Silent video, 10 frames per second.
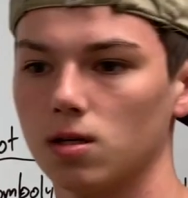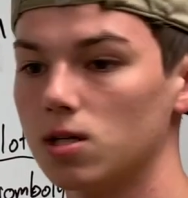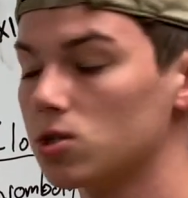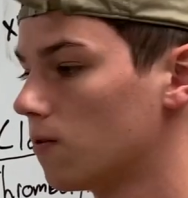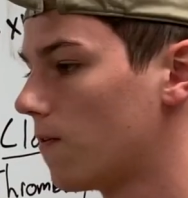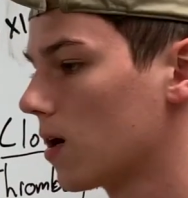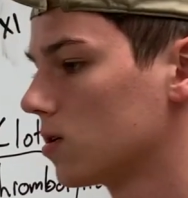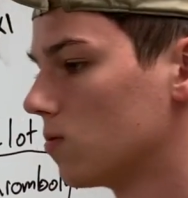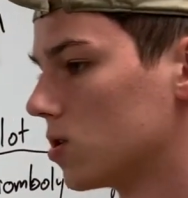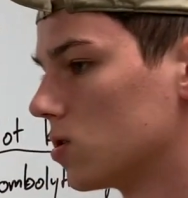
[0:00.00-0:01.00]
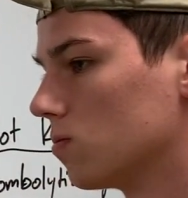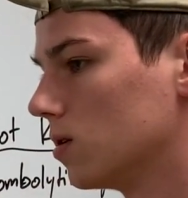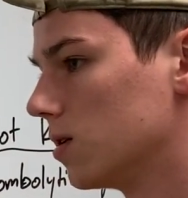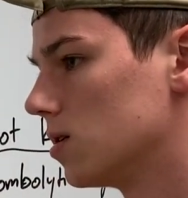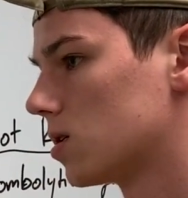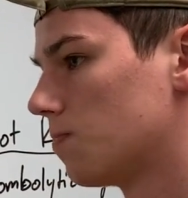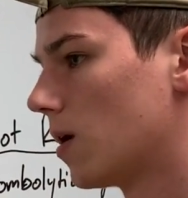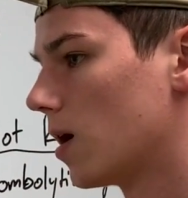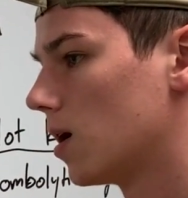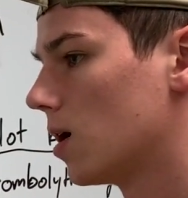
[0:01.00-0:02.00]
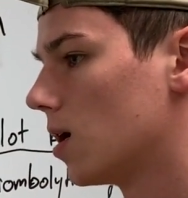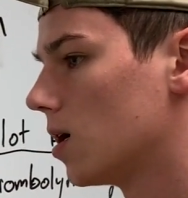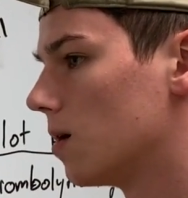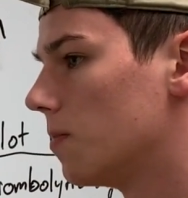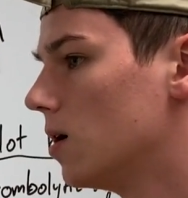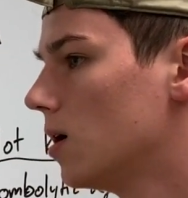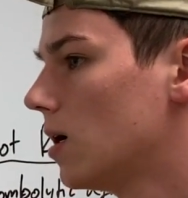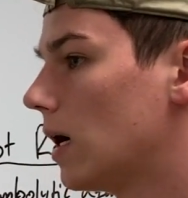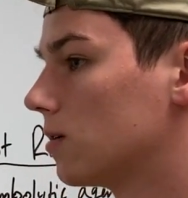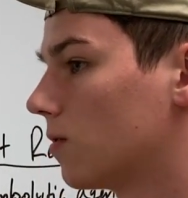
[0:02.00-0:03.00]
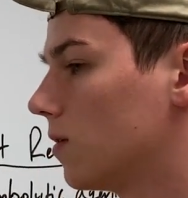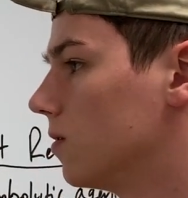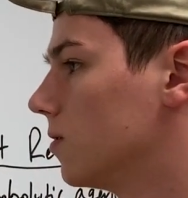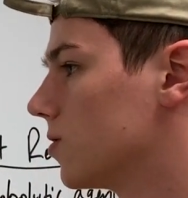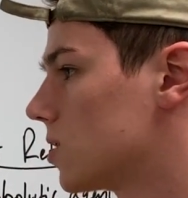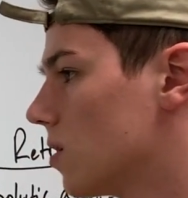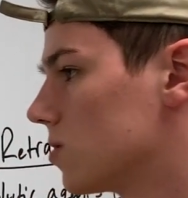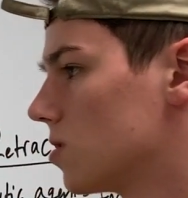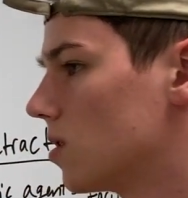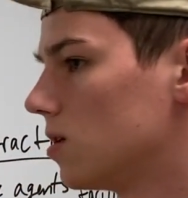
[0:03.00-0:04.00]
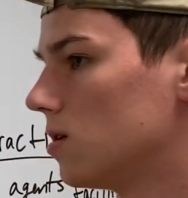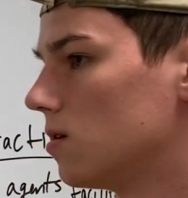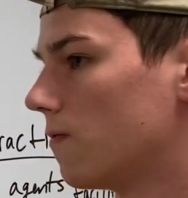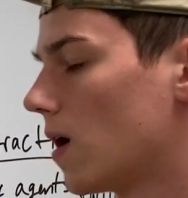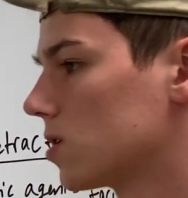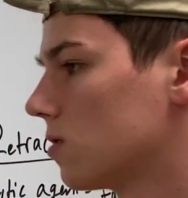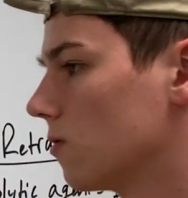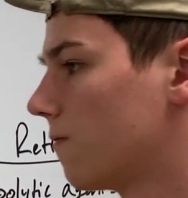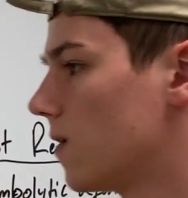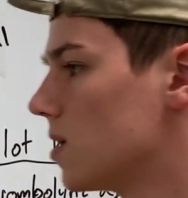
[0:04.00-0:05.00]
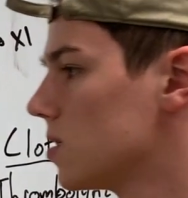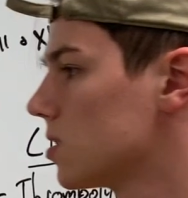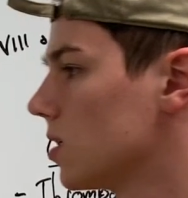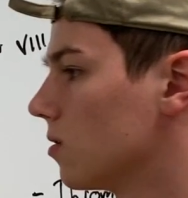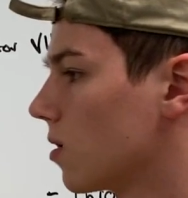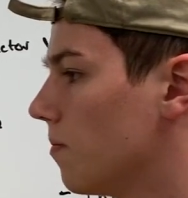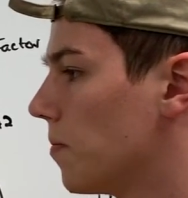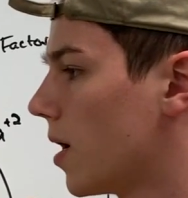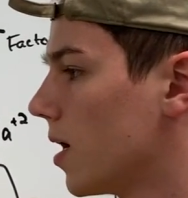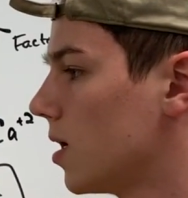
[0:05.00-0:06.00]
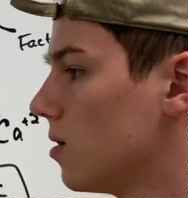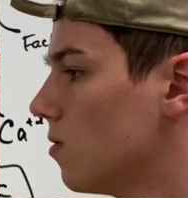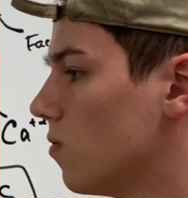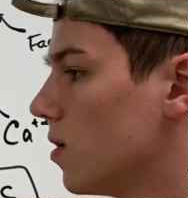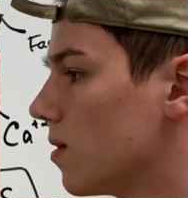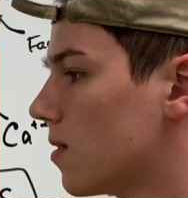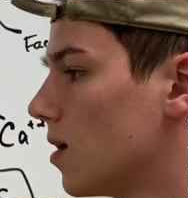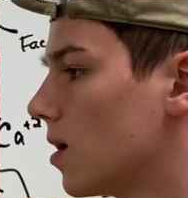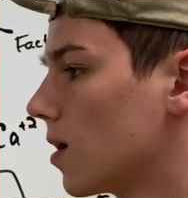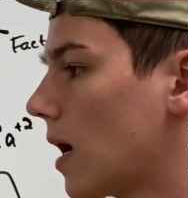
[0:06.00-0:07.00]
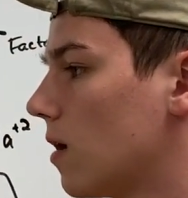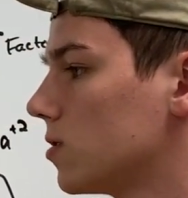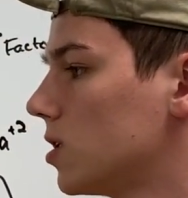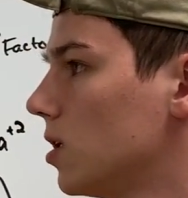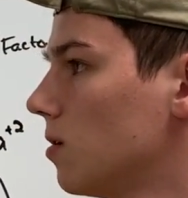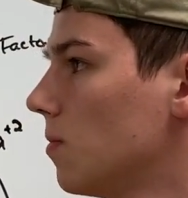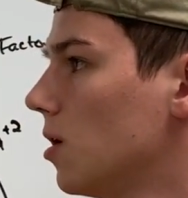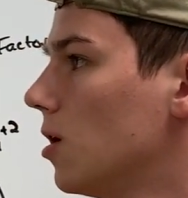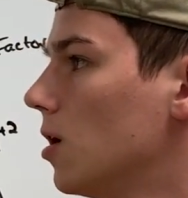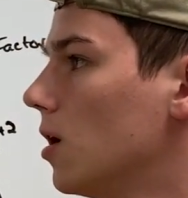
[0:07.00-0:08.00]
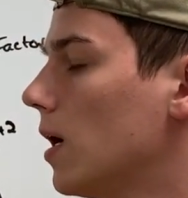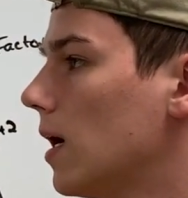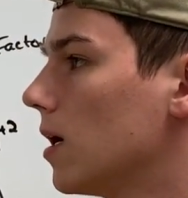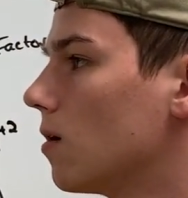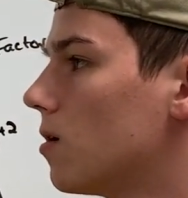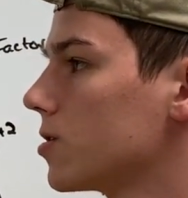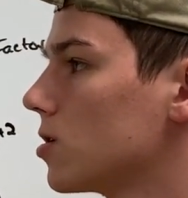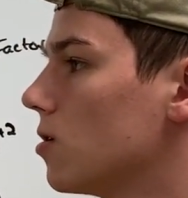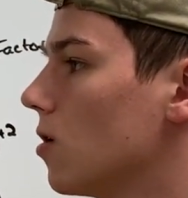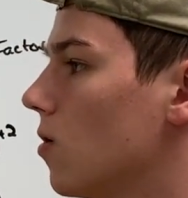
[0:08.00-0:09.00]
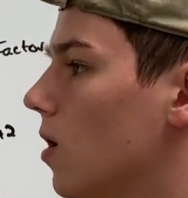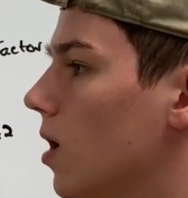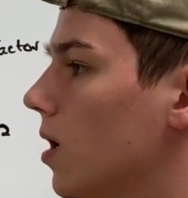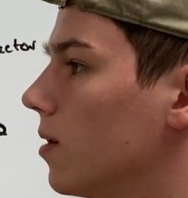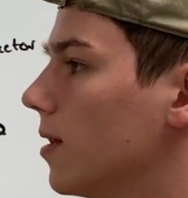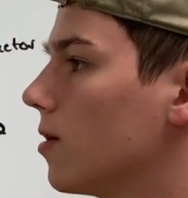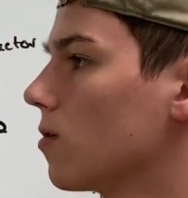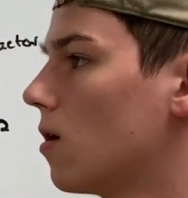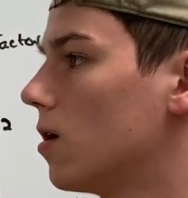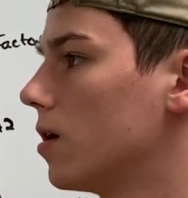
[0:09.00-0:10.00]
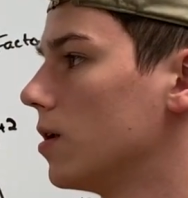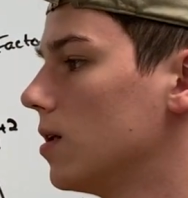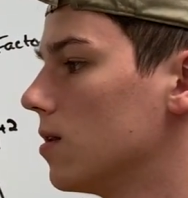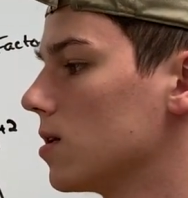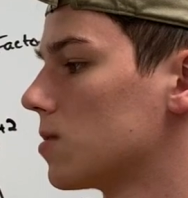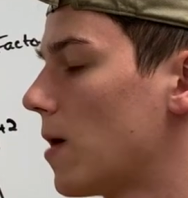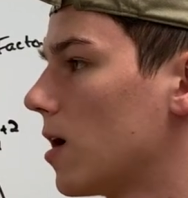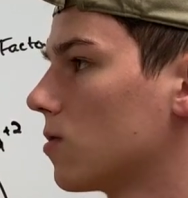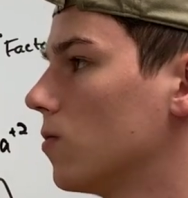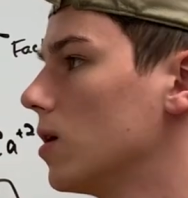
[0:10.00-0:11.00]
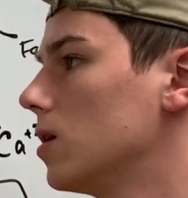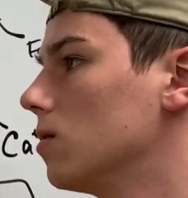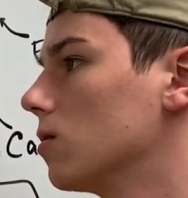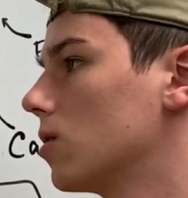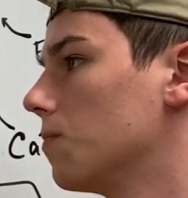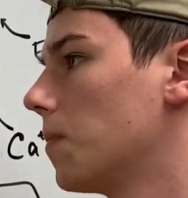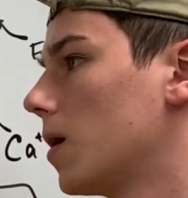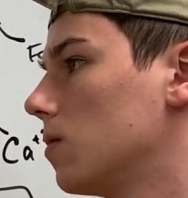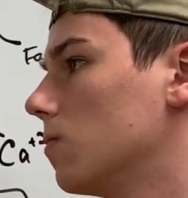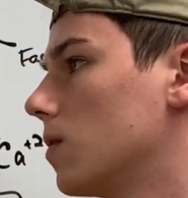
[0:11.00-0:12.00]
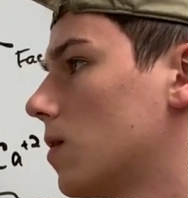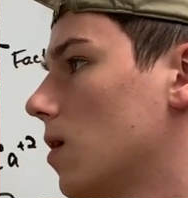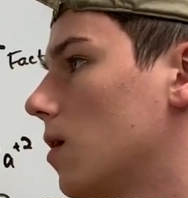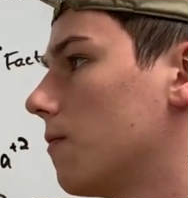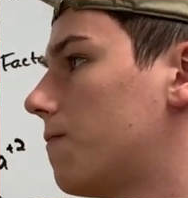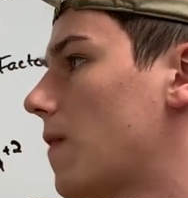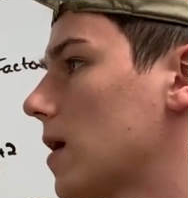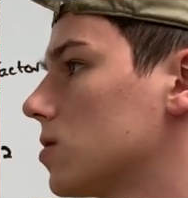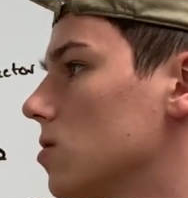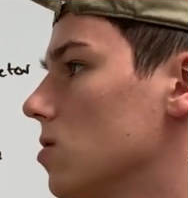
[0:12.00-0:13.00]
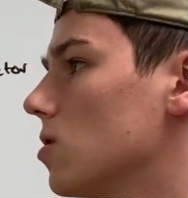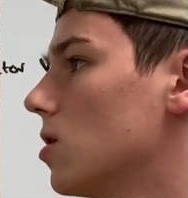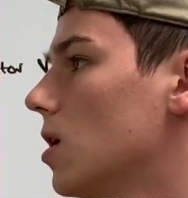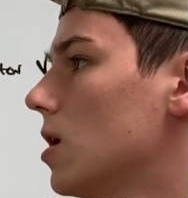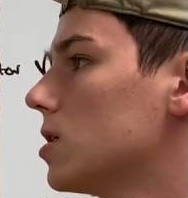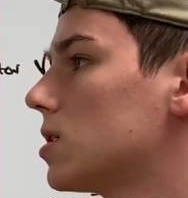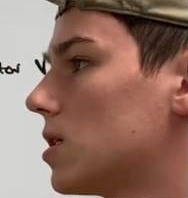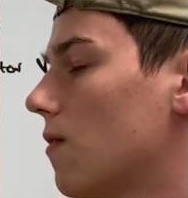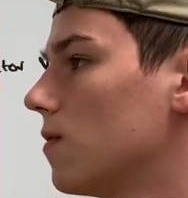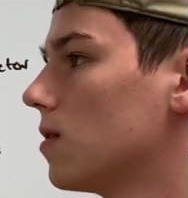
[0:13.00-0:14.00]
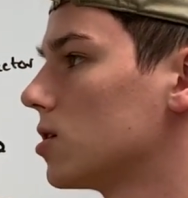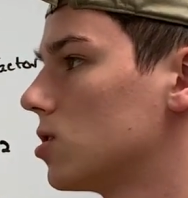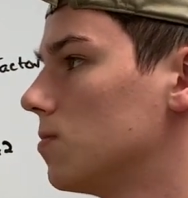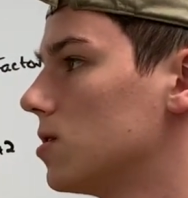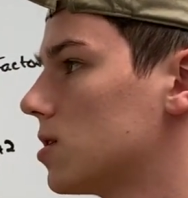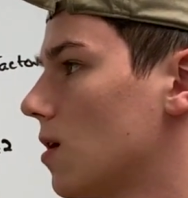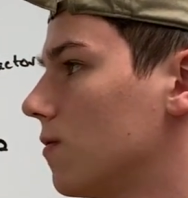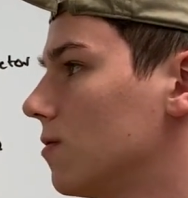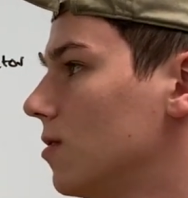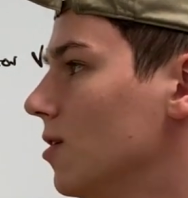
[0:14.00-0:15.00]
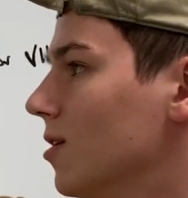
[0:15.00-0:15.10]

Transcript: tissue factor, which is released by endothelial cells in the vascular phase. It'll combine with calcium, and also later on in this pathway, it'll combine with factor 7, that should be 7.